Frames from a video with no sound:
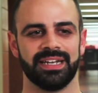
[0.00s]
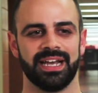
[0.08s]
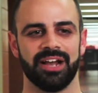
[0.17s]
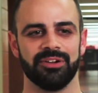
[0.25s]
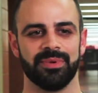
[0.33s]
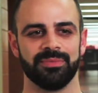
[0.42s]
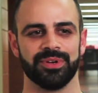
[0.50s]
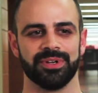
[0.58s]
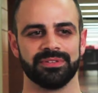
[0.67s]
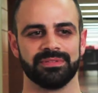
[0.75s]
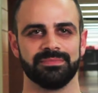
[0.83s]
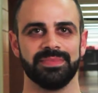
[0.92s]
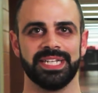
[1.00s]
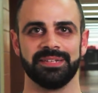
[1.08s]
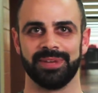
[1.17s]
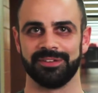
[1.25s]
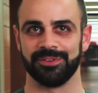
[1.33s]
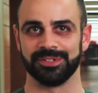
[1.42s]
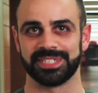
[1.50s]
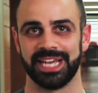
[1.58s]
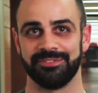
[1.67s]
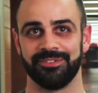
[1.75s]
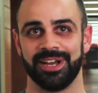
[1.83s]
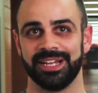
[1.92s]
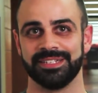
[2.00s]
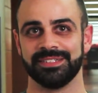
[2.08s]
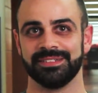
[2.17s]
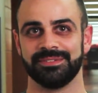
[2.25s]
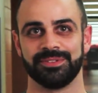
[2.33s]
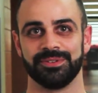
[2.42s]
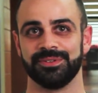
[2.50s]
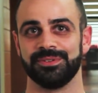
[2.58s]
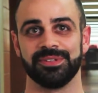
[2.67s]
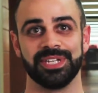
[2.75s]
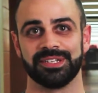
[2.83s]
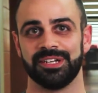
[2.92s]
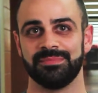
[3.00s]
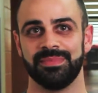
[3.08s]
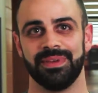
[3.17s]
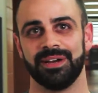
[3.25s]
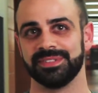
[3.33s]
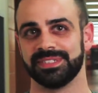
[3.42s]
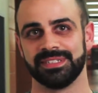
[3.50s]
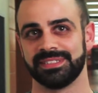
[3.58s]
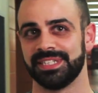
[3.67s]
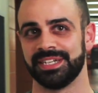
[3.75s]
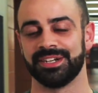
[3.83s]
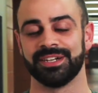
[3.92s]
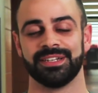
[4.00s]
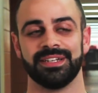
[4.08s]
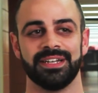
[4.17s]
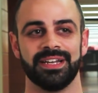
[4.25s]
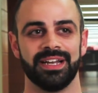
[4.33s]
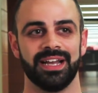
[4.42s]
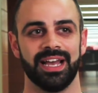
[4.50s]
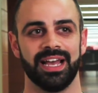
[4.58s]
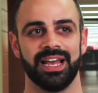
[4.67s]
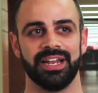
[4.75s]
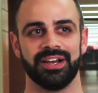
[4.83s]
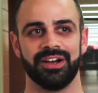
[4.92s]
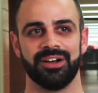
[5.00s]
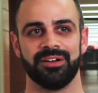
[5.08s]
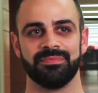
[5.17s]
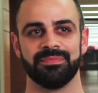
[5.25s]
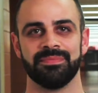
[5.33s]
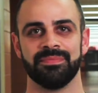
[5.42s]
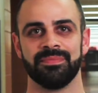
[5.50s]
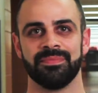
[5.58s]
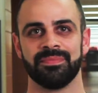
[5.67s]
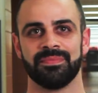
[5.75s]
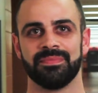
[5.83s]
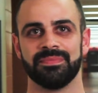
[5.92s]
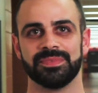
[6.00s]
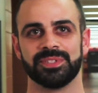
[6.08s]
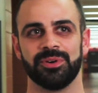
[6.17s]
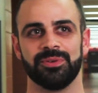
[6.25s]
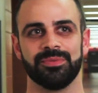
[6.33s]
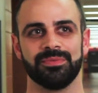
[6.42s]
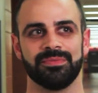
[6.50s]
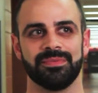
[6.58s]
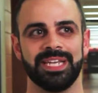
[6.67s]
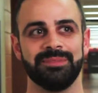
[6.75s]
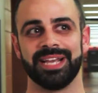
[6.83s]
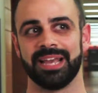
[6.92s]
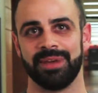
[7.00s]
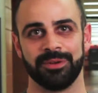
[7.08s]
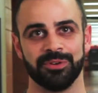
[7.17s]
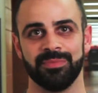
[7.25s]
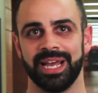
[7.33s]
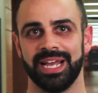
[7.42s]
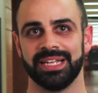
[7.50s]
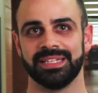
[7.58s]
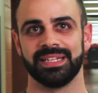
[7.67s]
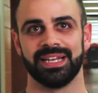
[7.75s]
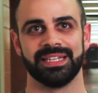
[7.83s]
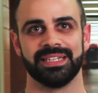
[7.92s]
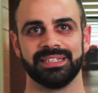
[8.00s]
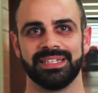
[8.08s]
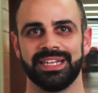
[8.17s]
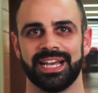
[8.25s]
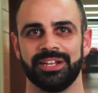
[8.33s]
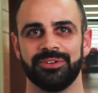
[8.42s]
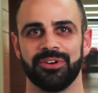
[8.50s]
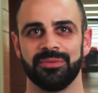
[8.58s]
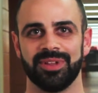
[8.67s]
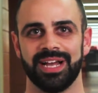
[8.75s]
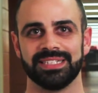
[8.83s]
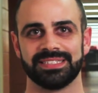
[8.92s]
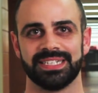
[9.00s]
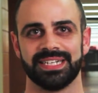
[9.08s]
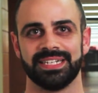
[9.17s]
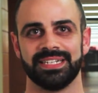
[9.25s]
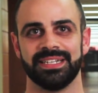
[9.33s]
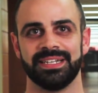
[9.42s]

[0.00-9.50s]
remember meeting my first gay friend through Glee Club. I was a singer, and so he became my roommate, and he kind of normalized it.